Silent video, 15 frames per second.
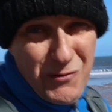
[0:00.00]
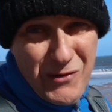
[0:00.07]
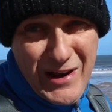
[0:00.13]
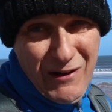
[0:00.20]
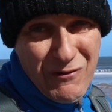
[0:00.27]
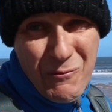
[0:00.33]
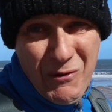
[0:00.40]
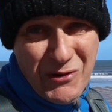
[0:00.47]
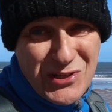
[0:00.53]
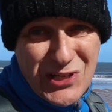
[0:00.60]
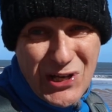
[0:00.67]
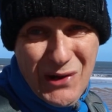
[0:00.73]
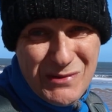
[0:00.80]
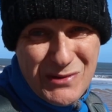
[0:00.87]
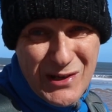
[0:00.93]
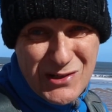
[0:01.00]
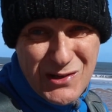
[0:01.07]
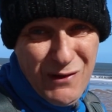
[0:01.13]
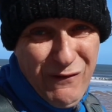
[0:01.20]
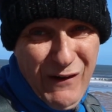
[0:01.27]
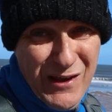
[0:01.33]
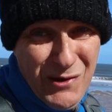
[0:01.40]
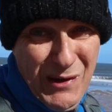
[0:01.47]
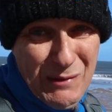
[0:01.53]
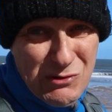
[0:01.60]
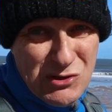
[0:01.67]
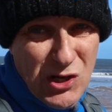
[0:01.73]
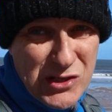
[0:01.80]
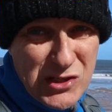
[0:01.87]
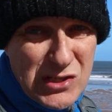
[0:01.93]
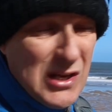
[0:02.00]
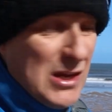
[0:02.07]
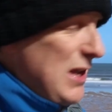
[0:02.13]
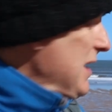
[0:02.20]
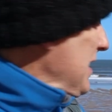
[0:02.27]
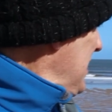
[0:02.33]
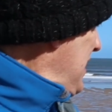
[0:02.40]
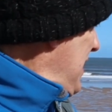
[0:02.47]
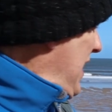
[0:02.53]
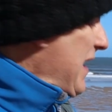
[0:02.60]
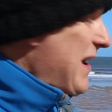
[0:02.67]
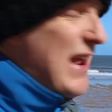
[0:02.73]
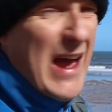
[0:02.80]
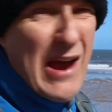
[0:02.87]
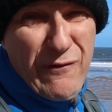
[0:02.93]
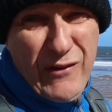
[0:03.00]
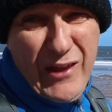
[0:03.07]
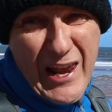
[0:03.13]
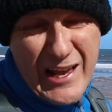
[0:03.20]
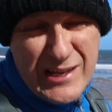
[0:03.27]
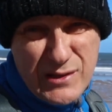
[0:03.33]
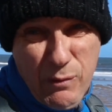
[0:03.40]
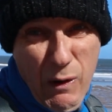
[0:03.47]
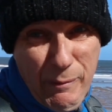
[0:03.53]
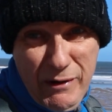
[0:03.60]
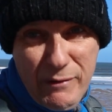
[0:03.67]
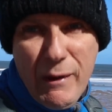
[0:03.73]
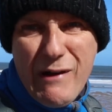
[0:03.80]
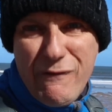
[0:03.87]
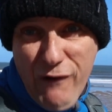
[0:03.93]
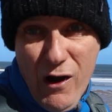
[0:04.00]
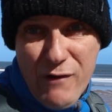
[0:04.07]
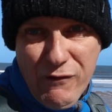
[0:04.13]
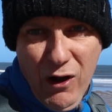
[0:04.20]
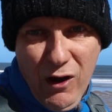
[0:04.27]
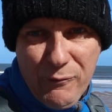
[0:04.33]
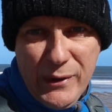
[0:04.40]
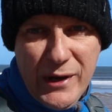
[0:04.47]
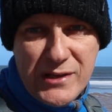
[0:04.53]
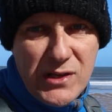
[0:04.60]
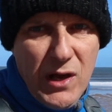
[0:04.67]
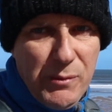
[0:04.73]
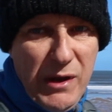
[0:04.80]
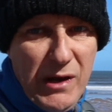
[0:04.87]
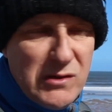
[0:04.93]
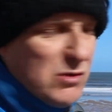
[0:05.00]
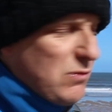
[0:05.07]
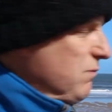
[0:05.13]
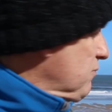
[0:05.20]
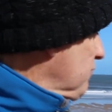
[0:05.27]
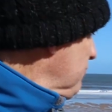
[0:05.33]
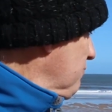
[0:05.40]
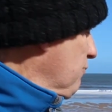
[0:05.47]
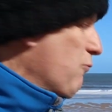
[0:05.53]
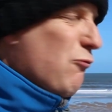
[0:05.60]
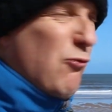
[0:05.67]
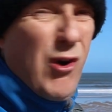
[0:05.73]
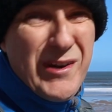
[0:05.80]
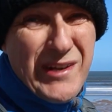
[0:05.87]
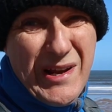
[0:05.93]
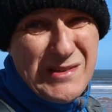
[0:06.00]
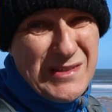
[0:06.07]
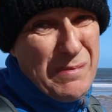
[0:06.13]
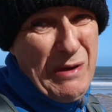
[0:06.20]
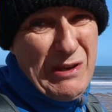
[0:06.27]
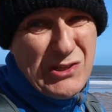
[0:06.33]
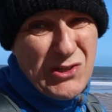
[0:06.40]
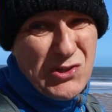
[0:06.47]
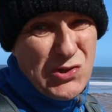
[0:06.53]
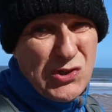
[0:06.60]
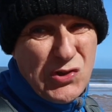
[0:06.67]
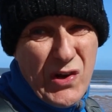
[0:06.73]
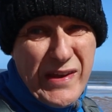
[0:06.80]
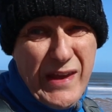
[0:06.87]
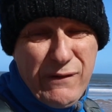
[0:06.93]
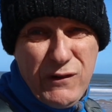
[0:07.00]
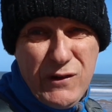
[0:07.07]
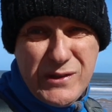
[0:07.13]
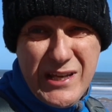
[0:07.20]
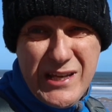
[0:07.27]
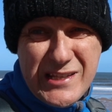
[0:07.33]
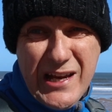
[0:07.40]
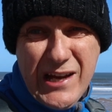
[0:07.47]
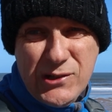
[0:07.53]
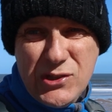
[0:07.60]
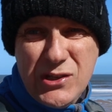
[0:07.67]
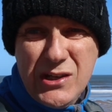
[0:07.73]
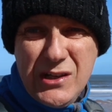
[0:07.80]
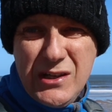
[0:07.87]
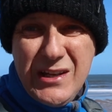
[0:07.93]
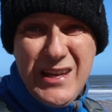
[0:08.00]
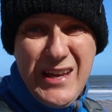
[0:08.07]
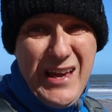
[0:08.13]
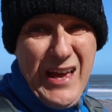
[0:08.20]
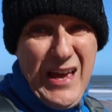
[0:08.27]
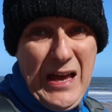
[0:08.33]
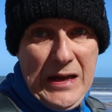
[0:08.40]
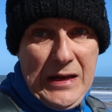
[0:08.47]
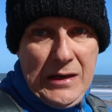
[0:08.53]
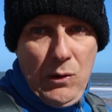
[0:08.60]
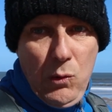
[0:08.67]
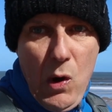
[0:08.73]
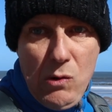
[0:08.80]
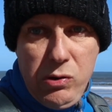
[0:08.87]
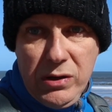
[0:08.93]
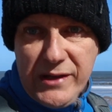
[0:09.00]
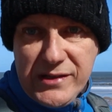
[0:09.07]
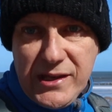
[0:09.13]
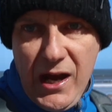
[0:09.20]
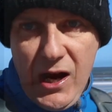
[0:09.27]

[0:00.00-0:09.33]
not really having much time to actually evaluate my shots. And now for the last probably about 5.5 minutes, I'm going to run down to the beach and just try and get a few details. Whoa, let's